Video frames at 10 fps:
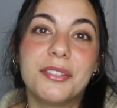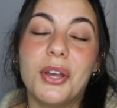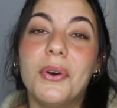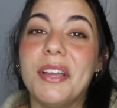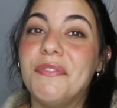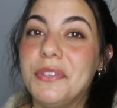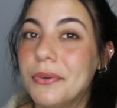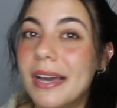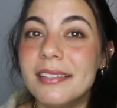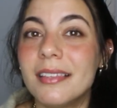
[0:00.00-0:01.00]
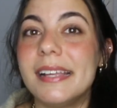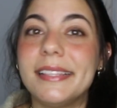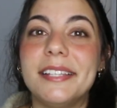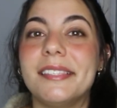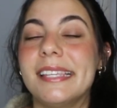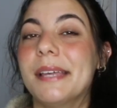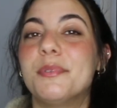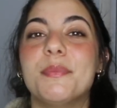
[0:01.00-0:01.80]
So if you guys like these tips,